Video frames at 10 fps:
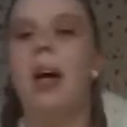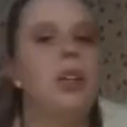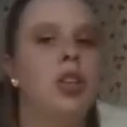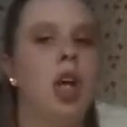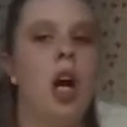
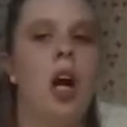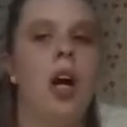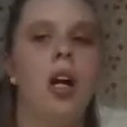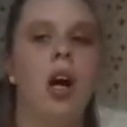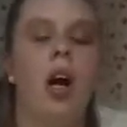
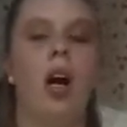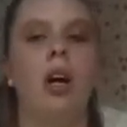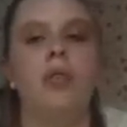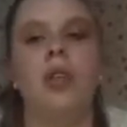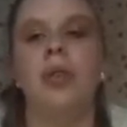chart
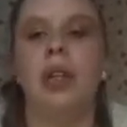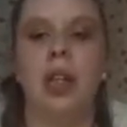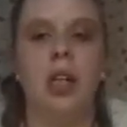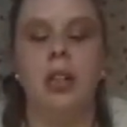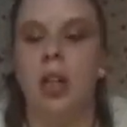of different
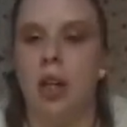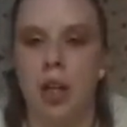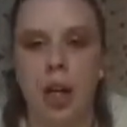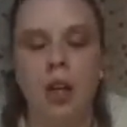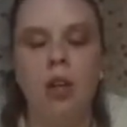things that are
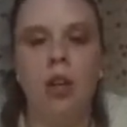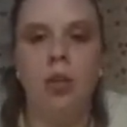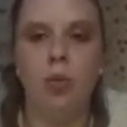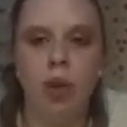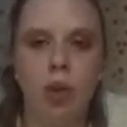yellow in the
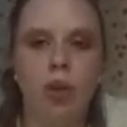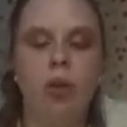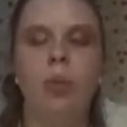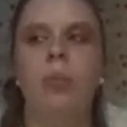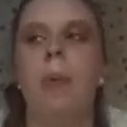room.